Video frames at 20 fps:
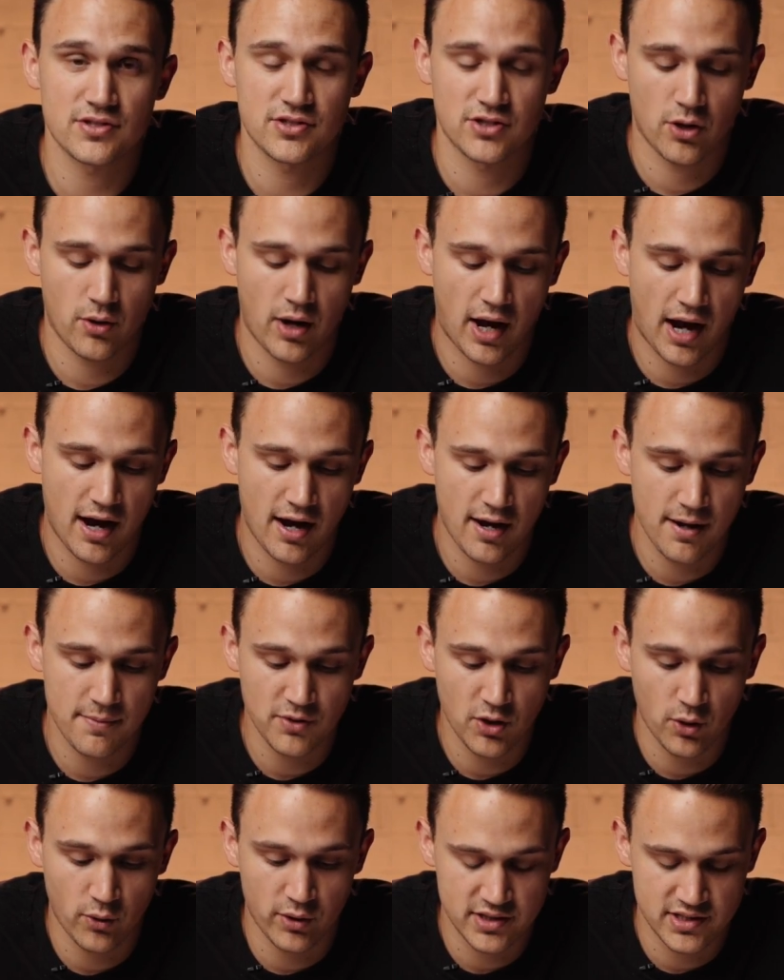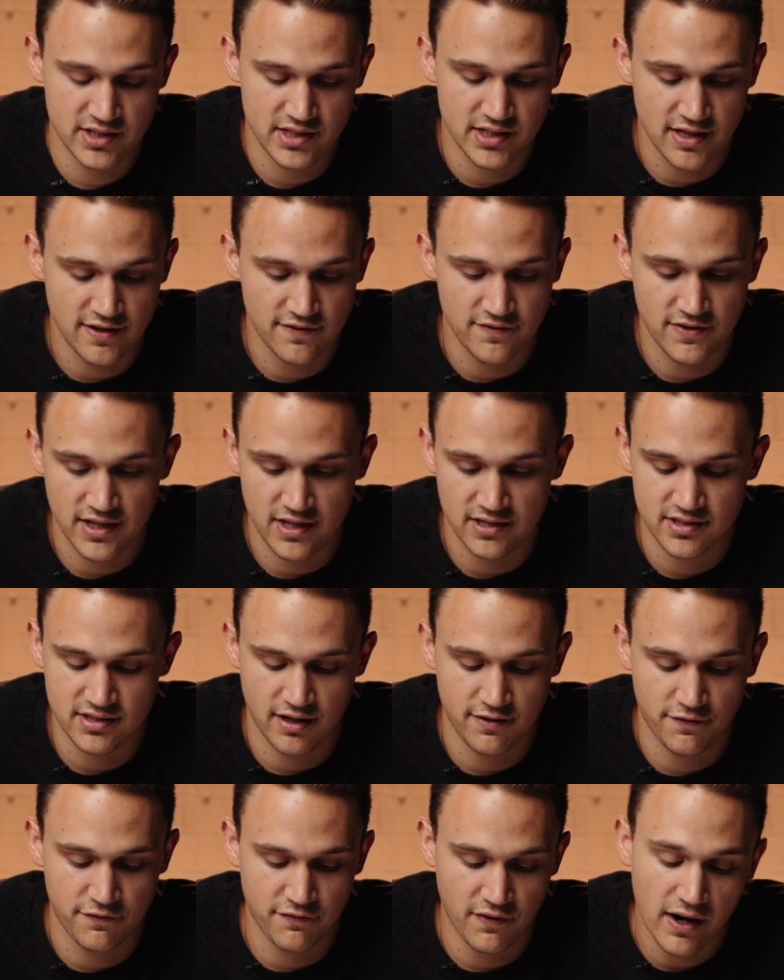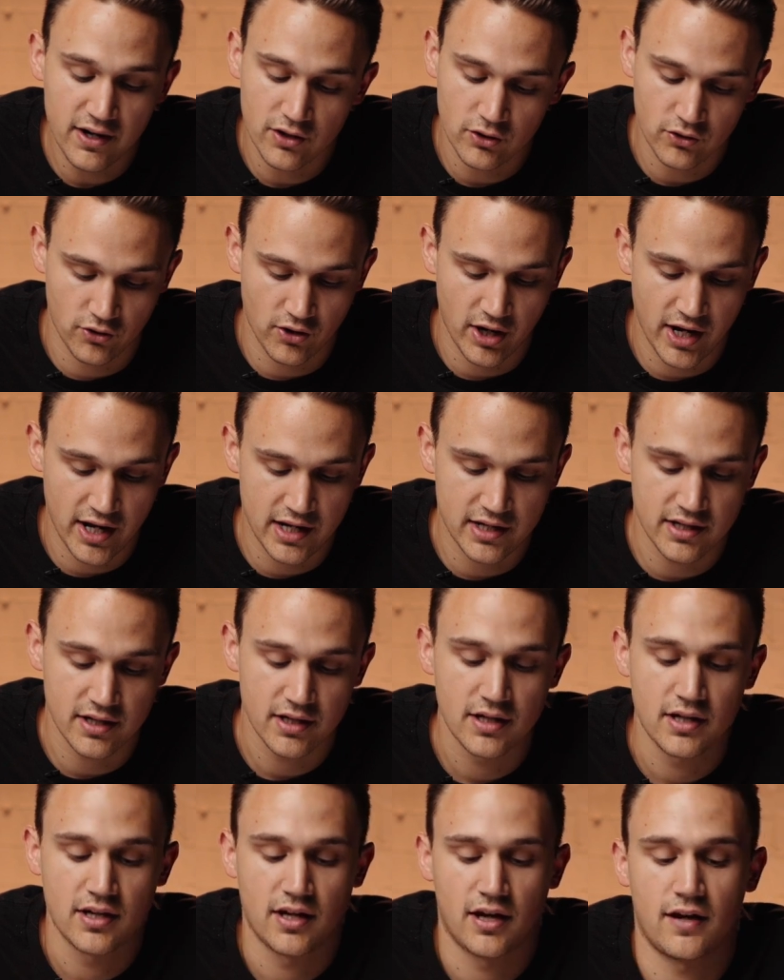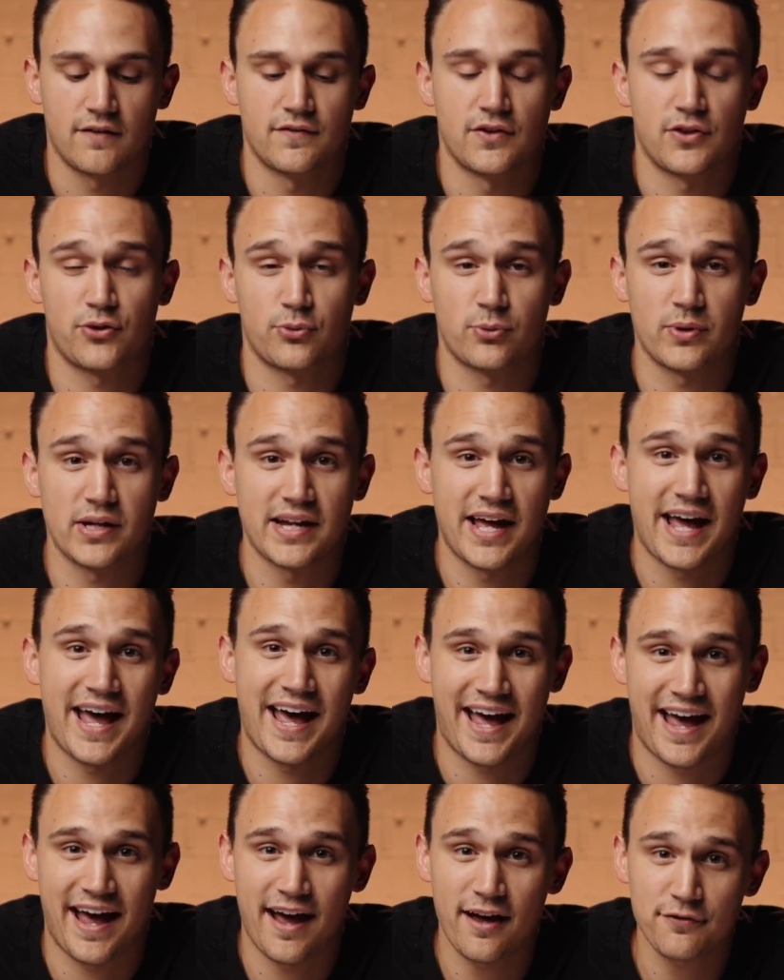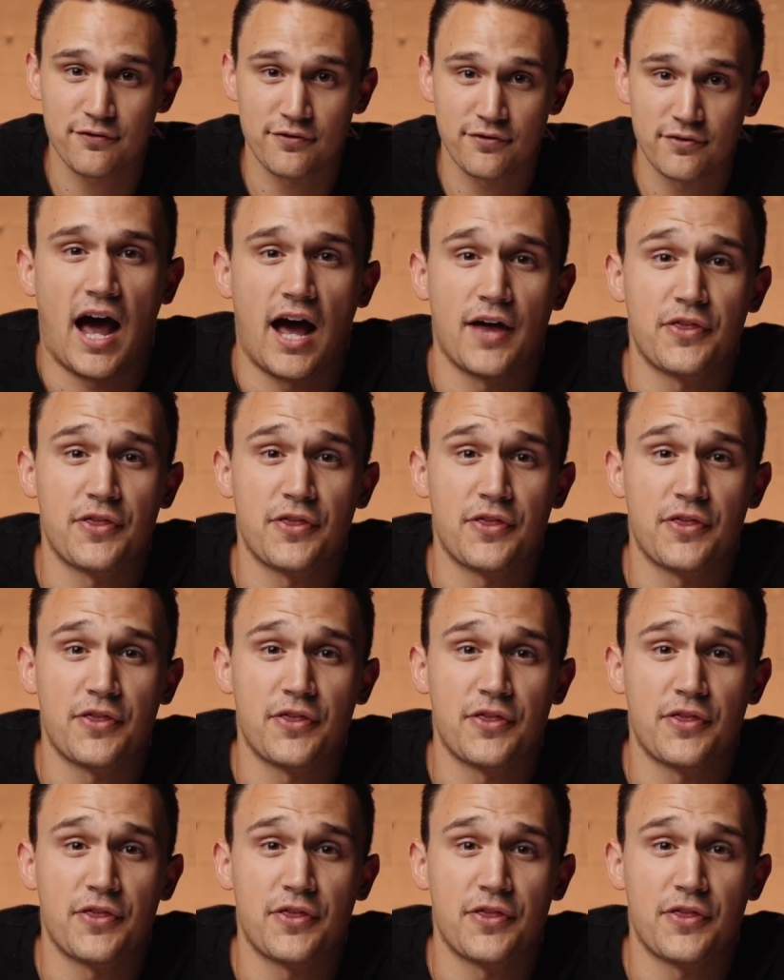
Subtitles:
So I'm going to give this a final grade of a 3.5.